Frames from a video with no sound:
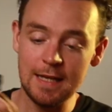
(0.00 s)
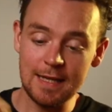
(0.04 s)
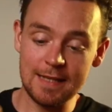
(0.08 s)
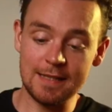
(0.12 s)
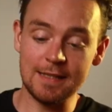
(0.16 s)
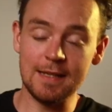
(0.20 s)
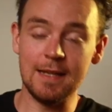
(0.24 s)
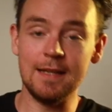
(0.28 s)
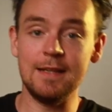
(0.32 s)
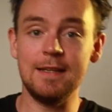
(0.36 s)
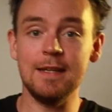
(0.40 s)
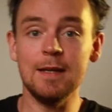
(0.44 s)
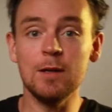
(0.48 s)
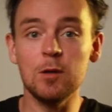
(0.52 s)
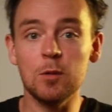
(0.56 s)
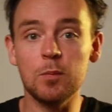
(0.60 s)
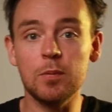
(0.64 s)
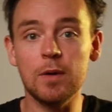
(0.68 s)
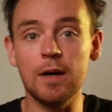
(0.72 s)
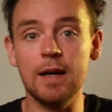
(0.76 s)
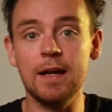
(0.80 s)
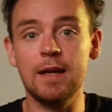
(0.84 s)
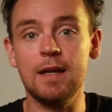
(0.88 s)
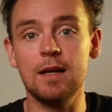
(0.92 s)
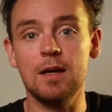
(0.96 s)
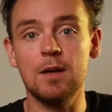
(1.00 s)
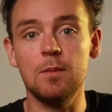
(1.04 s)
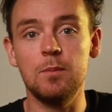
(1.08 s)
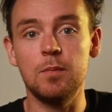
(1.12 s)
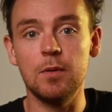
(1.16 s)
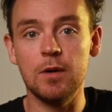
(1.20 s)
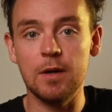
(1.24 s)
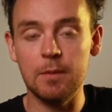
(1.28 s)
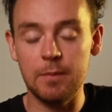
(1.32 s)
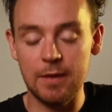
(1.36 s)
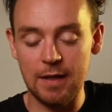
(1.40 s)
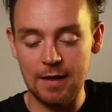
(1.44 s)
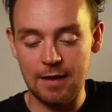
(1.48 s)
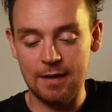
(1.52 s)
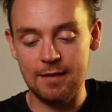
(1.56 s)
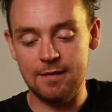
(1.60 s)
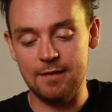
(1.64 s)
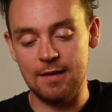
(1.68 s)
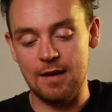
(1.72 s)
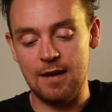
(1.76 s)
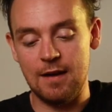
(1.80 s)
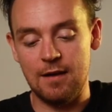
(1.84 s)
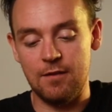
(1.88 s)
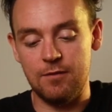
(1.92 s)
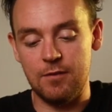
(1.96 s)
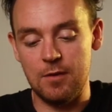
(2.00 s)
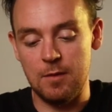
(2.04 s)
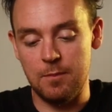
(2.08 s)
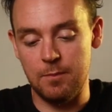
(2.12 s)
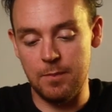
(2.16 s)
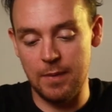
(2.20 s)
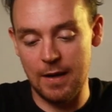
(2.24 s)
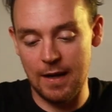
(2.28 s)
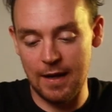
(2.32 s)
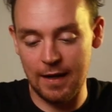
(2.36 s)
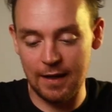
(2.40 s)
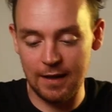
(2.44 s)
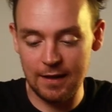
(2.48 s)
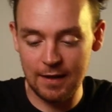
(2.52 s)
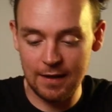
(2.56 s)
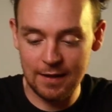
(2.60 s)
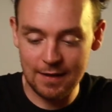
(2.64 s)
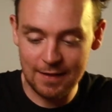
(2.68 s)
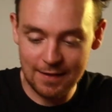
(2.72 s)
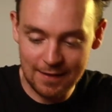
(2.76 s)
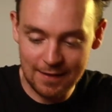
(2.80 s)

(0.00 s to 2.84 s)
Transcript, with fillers: Isn't a deal breaker, but it'd be nice to have a bag